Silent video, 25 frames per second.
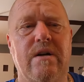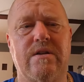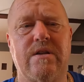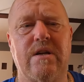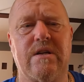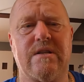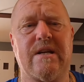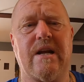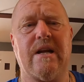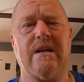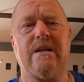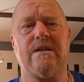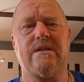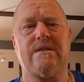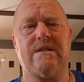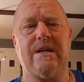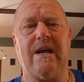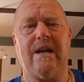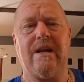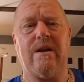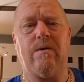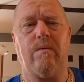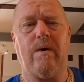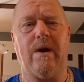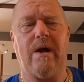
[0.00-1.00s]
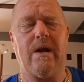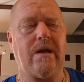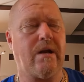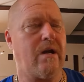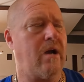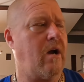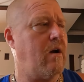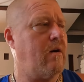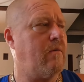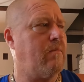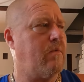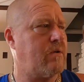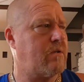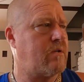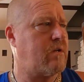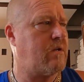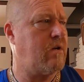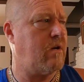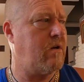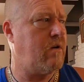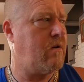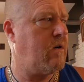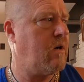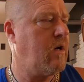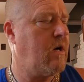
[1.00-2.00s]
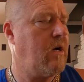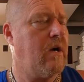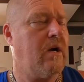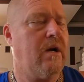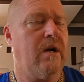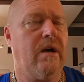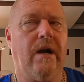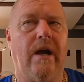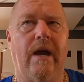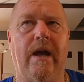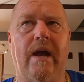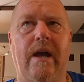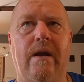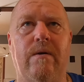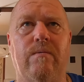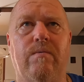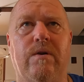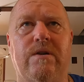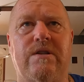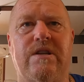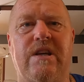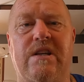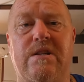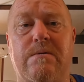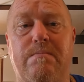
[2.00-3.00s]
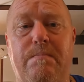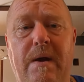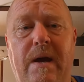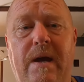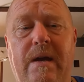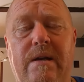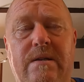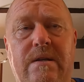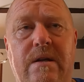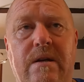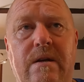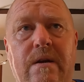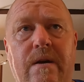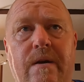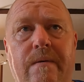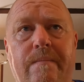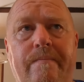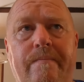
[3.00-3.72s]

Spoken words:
just understanding where to go and what to do and what you expect,